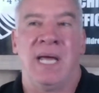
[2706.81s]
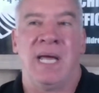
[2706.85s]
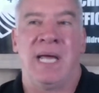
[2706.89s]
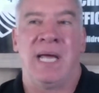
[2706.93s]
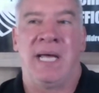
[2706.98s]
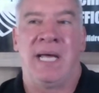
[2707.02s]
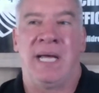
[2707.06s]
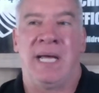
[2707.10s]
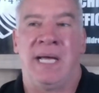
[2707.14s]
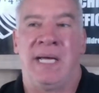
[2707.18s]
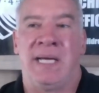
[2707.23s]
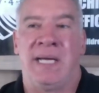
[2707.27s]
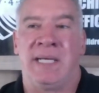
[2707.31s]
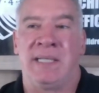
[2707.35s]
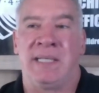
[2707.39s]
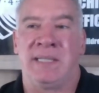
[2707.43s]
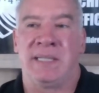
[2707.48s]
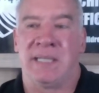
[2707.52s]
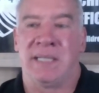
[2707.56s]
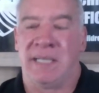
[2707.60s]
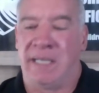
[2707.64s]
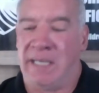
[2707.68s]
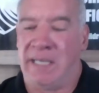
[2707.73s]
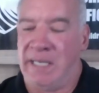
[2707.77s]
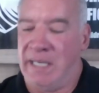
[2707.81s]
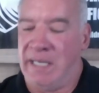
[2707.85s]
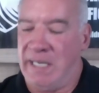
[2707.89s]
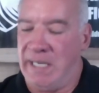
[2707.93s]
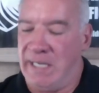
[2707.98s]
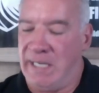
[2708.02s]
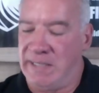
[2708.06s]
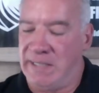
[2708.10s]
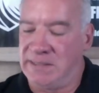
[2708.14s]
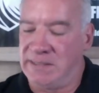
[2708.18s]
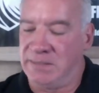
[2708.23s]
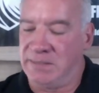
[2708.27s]
And
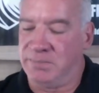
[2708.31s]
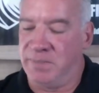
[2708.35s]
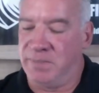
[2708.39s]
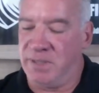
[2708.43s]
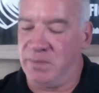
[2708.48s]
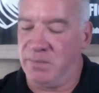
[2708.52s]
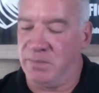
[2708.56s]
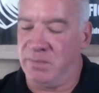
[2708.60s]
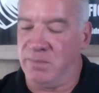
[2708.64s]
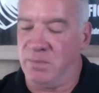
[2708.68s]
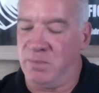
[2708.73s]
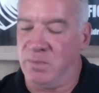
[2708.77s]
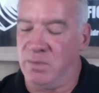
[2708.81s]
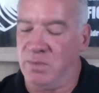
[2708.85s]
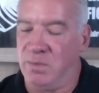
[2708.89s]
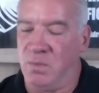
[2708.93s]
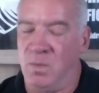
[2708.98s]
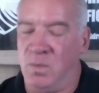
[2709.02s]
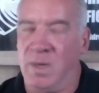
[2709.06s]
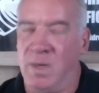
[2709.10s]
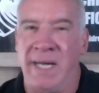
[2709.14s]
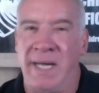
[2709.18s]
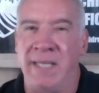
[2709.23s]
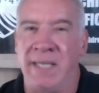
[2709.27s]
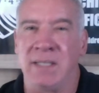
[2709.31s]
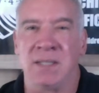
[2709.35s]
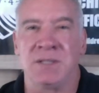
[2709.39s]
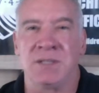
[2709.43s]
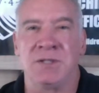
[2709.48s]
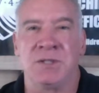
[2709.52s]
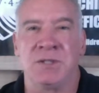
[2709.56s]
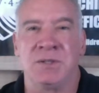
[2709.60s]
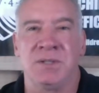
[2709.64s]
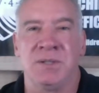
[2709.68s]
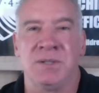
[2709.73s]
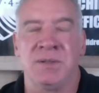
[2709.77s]
I said, but why did
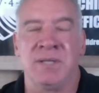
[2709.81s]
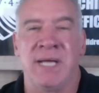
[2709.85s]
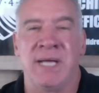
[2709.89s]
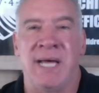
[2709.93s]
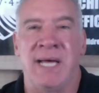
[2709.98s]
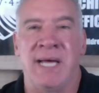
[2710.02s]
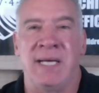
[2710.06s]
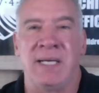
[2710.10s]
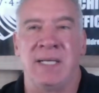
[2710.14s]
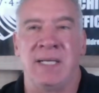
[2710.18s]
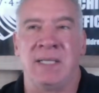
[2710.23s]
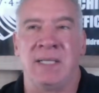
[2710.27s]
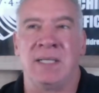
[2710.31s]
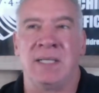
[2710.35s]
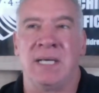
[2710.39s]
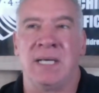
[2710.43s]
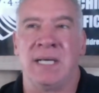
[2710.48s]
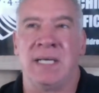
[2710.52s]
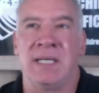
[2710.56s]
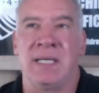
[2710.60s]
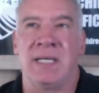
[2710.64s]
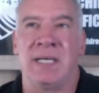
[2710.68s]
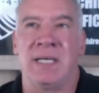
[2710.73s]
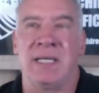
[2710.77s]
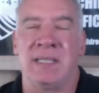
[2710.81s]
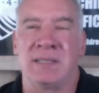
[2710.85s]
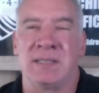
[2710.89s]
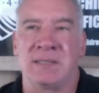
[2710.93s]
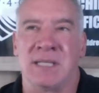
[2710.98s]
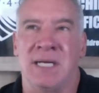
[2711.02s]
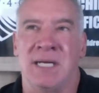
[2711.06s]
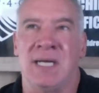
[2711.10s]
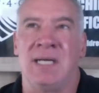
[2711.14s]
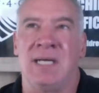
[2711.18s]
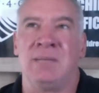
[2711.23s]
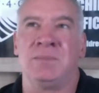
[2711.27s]
you do that? And in
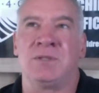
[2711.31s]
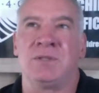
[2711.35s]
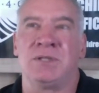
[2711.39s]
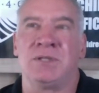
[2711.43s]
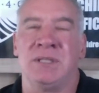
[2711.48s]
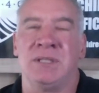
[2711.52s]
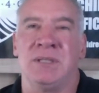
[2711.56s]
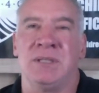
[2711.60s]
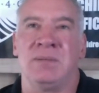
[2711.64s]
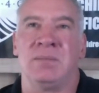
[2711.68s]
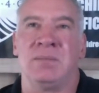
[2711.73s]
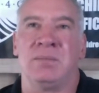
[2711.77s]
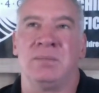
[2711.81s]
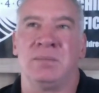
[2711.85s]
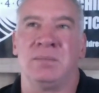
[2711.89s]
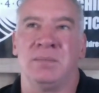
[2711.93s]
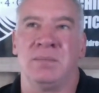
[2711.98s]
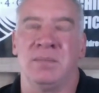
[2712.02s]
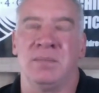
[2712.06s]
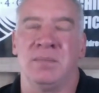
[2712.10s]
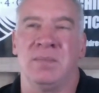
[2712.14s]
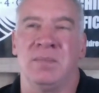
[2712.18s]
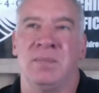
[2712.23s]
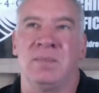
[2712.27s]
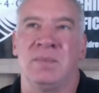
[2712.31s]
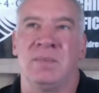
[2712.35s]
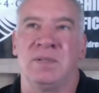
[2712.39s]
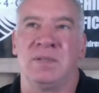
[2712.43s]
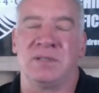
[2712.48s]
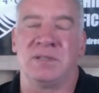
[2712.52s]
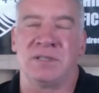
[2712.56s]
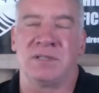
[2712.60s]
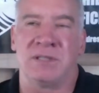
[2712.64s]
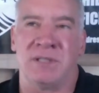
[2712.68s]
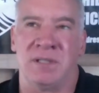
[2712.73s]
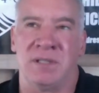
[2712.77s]
time, she
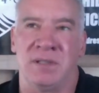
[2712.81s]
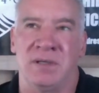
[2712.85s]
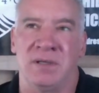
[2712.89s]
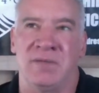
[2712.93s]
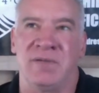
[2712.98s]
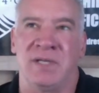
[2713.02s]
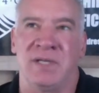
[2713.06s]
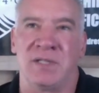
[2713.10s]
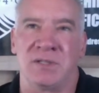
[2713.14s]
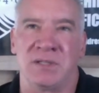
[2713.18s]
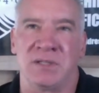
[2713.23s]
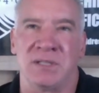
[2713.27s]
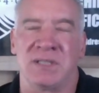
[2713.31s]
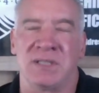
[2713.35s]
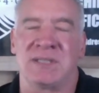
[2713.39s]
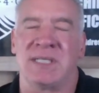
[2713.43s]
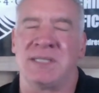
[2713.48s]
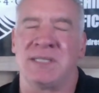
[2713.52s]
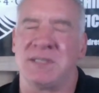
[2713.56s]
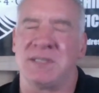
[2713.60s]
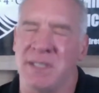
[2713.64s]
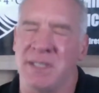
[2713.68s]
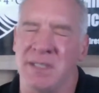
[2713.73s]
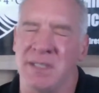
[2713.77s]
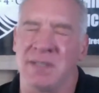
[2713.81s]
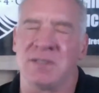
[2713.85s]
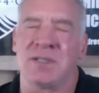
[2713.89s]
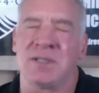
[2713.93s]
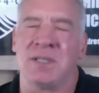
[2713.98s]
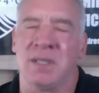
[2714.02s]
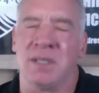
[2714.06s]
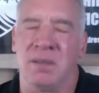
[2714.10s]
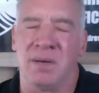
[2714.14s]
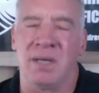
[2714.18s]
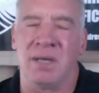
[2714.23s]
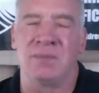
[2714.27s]
eventually said, she goes,
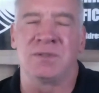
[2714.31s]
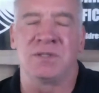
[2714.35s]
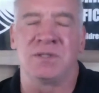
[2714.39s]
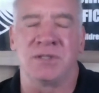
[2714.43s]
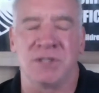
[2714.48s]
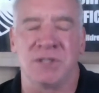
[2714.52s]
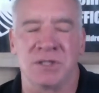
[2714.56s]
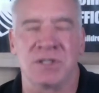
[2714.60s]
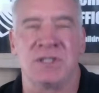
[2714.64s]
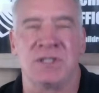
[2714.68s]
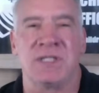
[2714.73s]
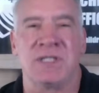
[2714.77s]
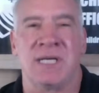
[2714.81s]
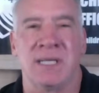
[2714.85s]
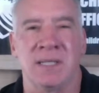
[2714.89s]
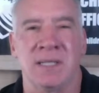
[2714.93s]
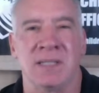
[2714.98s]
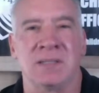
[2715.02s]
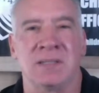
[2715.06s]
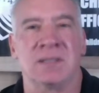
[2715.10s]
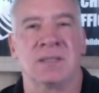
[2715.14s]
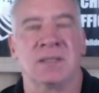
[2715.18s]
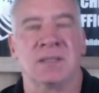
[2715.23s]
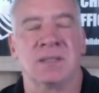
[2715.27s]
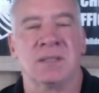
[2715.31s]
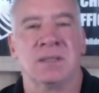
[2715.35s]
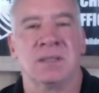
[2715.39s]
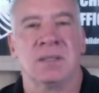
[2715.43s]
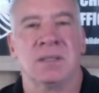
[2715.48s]
you know, I was just jealous.